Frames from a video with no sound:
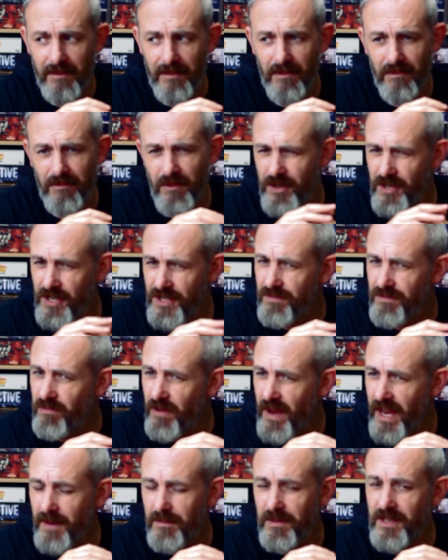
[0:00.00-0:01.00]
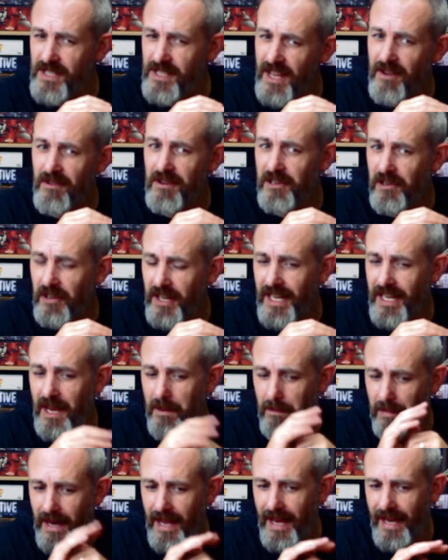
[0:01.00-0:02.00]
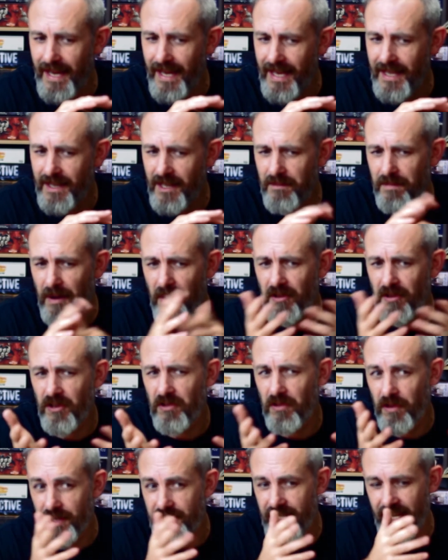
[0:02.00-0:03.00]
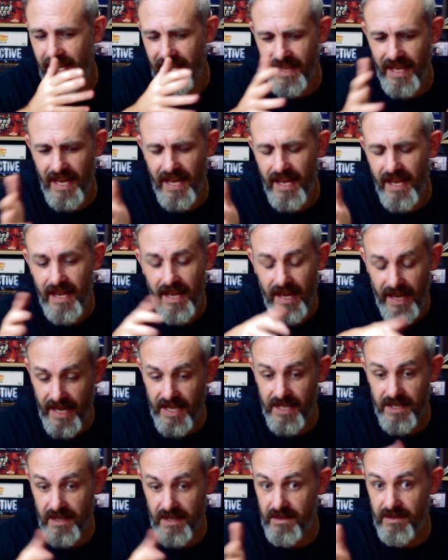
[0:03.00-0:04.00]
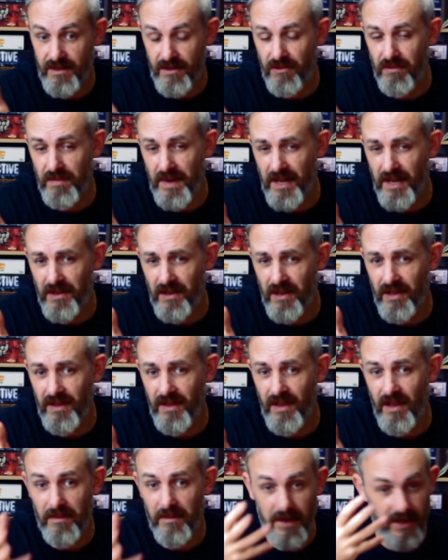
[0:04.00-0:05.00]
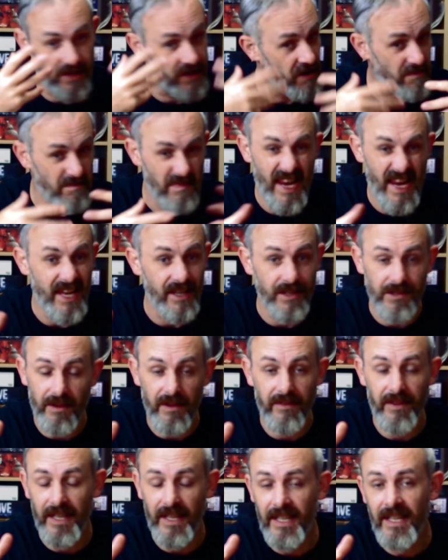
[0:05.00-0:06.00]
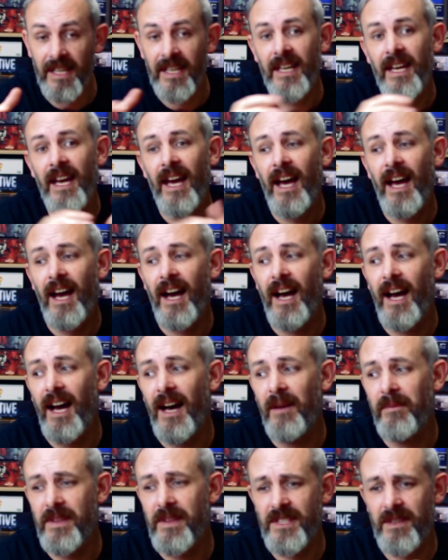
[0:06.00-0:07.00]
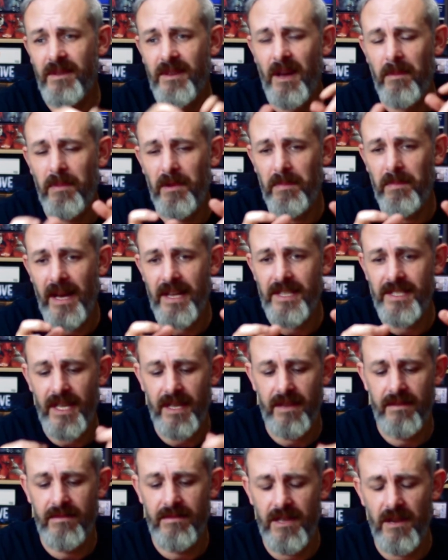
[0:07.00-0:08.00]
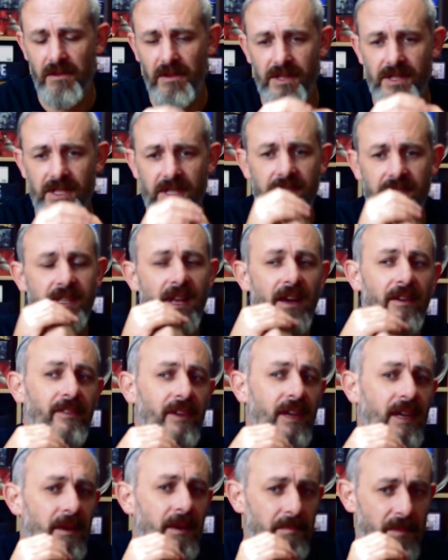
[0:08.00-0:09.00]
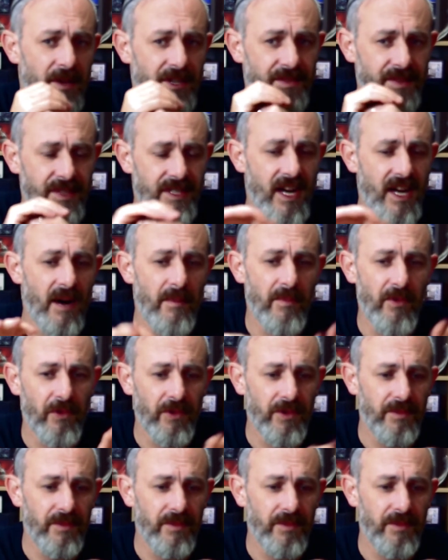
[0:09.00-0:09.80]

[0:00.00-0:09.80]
which is weird because now I'm looking at and playing it. The component quality in there is Cool Mini or not. There's no minis or anything. There's a couple of plastic tokens and stuff. Most of it's cardboard